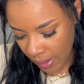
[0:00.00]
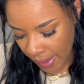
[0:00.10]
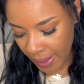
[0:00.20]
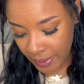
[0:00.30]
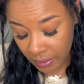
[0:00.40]

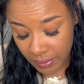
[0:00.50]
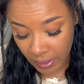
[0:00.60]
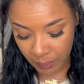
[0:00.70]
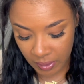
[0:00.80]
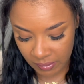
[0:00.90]
Another thing I
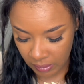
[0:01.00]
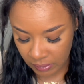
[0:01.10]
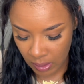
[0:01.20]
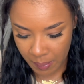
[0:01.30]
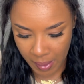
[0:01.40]
want to talk to
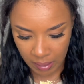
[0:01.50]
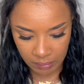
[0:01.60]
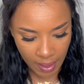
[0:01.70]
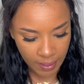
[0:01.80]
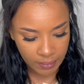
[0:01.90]
you about,
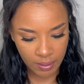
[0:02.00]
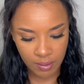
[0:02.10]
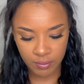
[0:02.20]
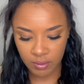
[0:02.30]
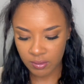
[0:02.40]
like,
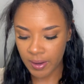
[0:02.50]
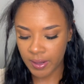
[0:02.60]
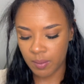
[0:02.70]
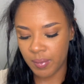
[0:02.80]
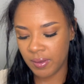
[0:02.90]
if you're starting
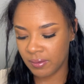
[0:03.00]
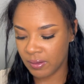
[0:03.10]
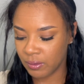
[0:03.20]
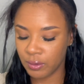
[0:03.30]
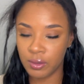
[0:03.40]
a
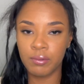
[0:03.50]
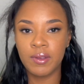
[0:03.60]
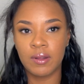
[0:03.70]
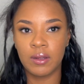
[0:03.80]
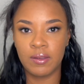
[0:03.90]
business or you
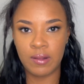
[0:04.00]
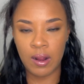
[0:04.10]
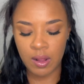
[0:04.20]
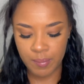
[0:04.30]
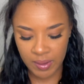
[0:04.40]
recently
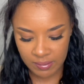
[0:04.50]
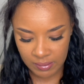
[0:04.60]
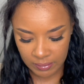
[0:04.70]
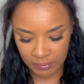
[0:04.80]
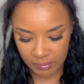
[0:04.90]
started a
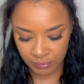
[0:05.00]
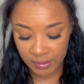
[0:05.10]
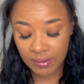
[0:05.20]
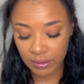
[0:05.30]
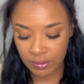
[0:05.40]
business,
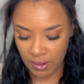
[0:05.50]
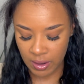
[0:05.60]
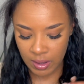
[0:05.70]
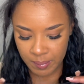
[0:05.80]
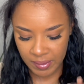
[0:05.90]

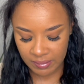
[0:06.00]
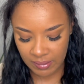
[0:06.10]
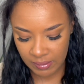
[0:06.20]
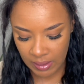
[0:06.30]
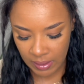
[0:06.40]

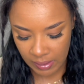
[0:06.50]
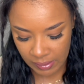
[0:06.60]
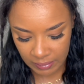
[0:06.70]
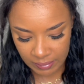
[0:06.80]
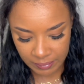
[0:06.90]
is